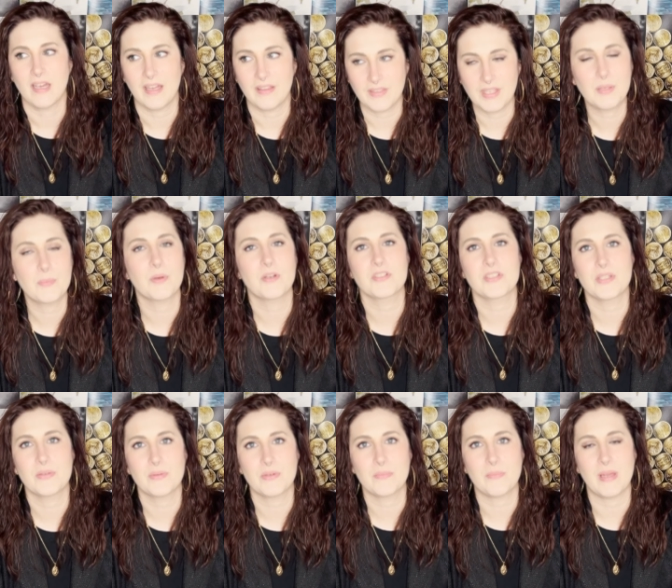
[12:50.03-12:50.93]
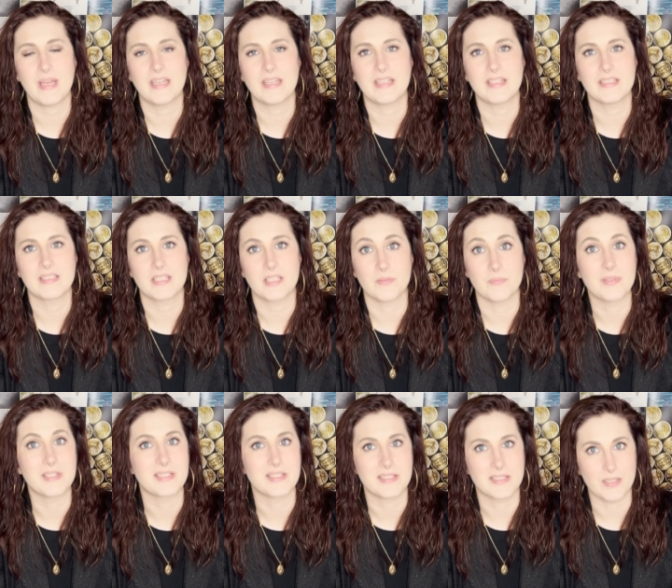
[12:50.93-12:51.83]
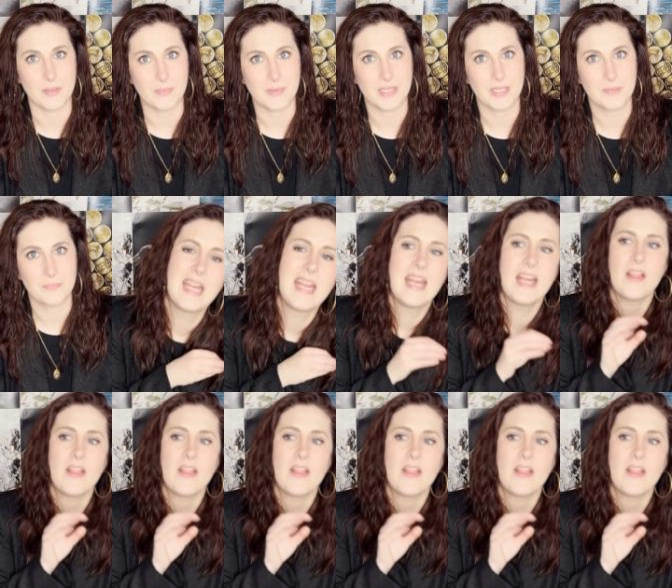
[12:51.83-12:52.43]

I think Percy would have made it into the Mississippi.